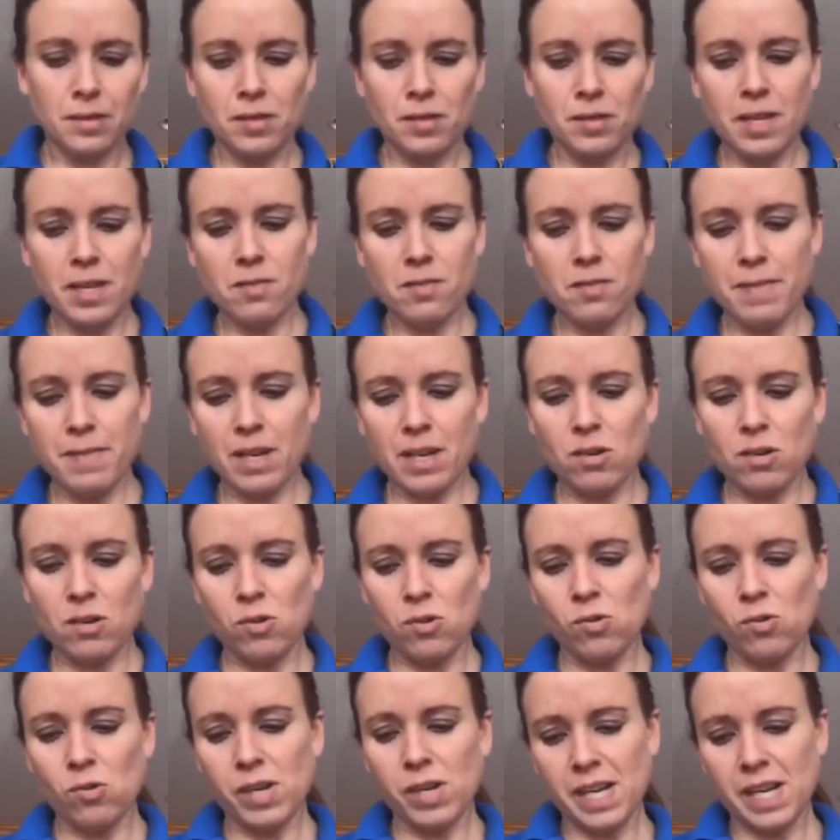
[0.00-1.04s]
So I don't make a
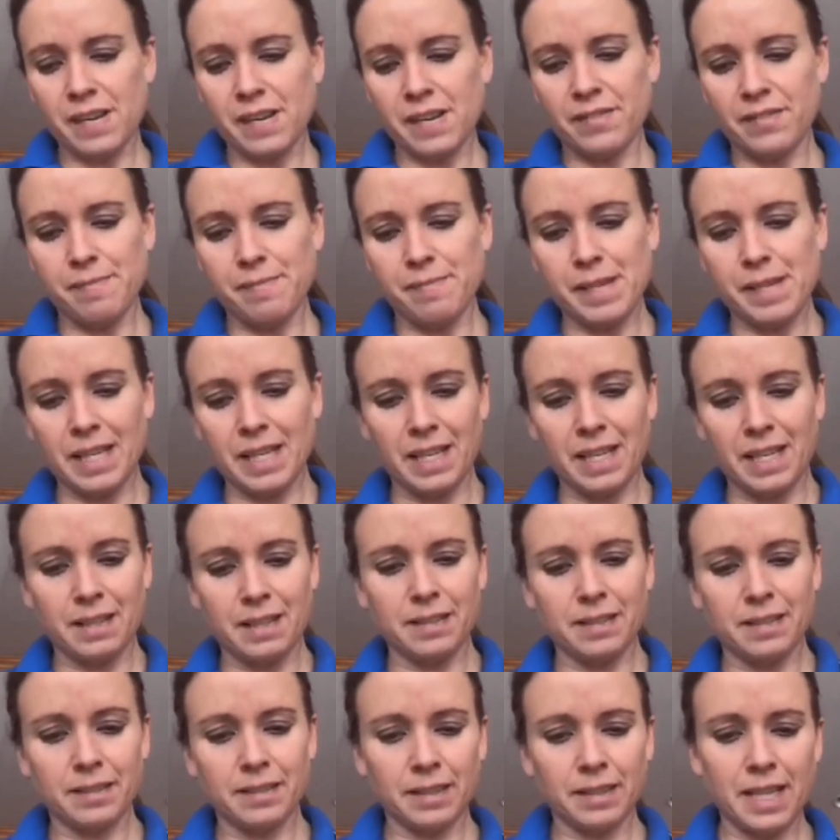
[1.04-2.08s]
whole heck of a
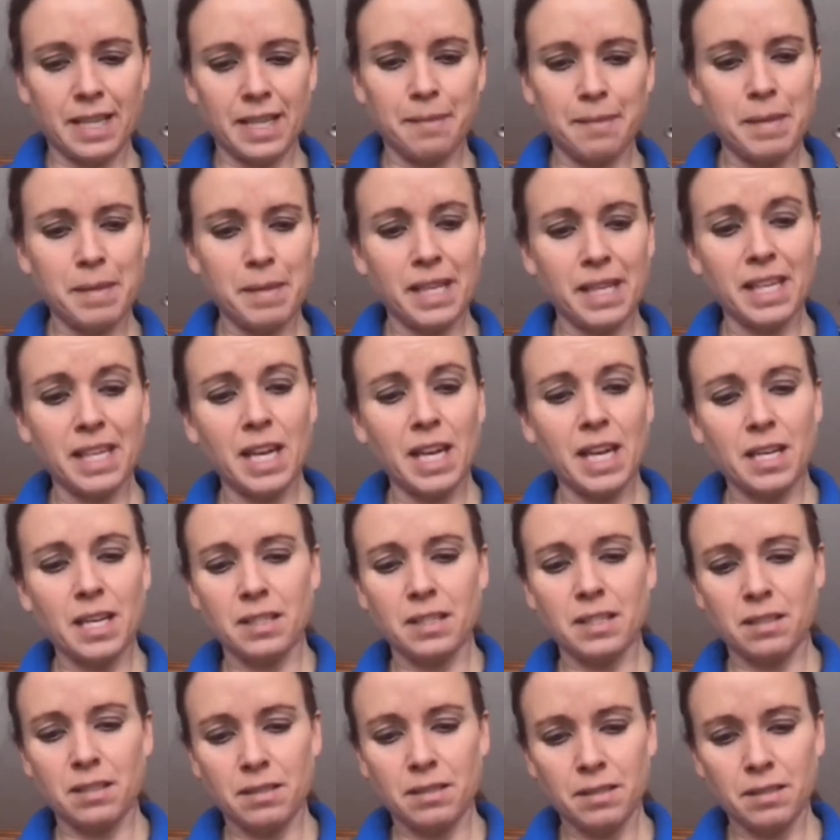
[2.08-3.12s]
lot of many
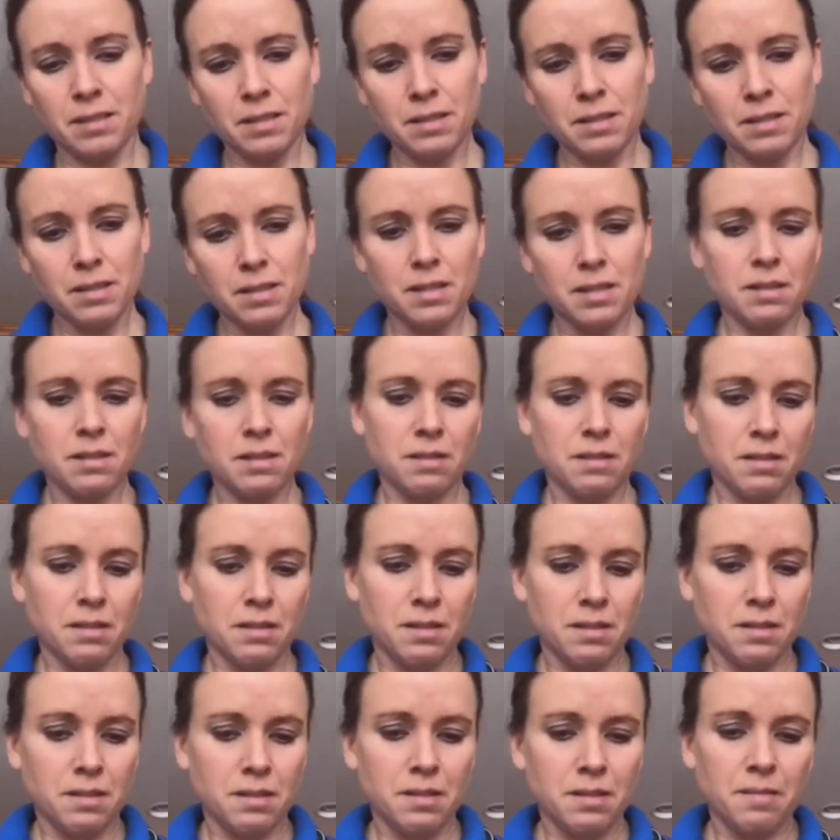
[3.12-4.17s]
cakes.
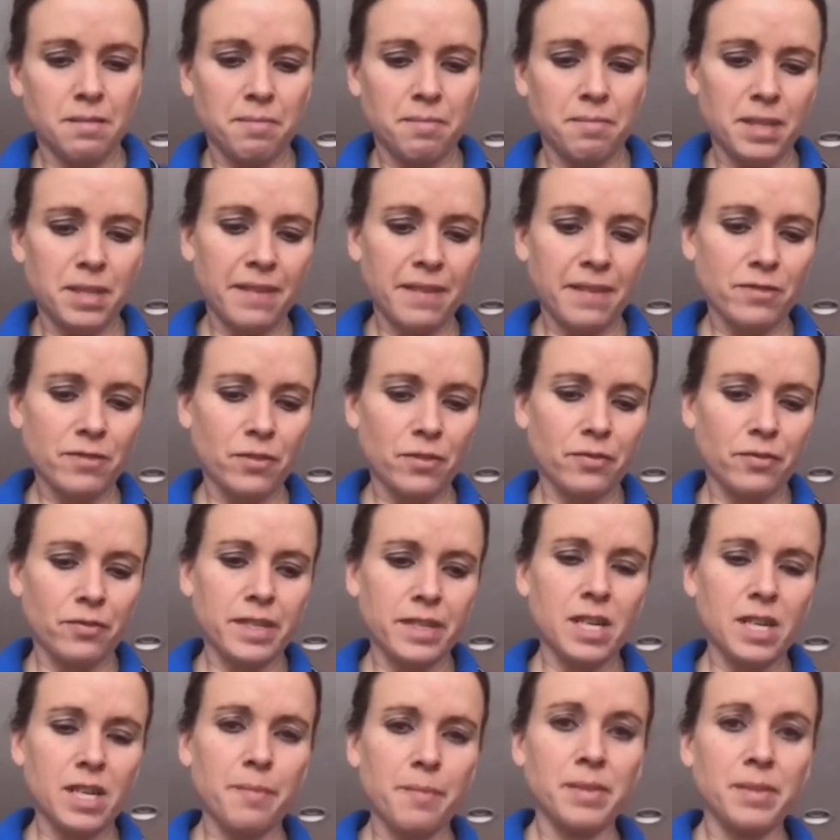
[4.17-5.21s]
But after
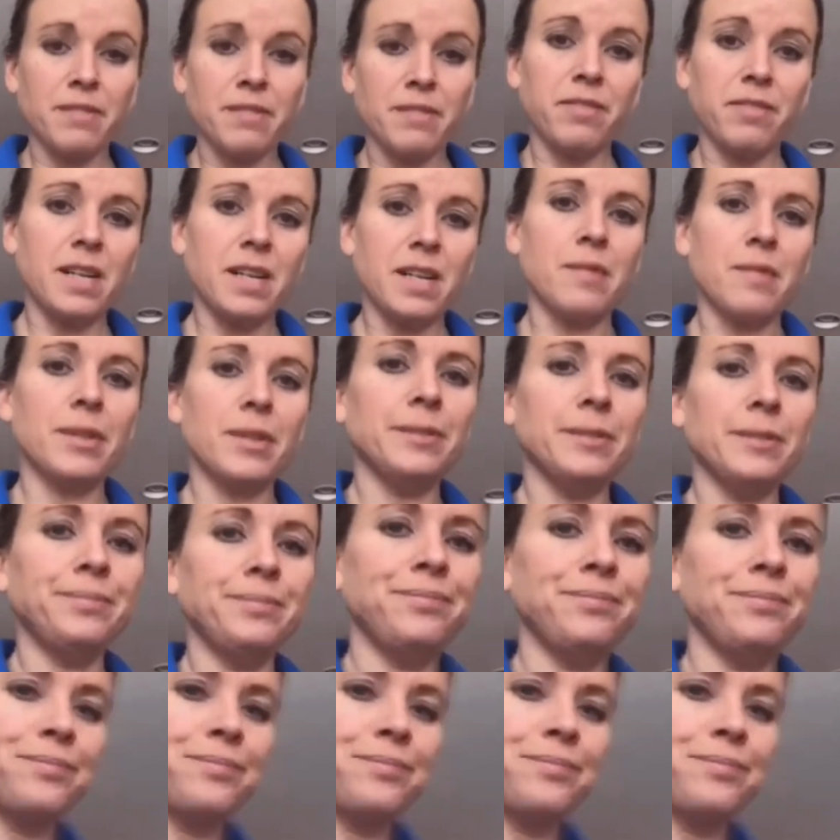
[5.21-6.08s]
3 cups of flour,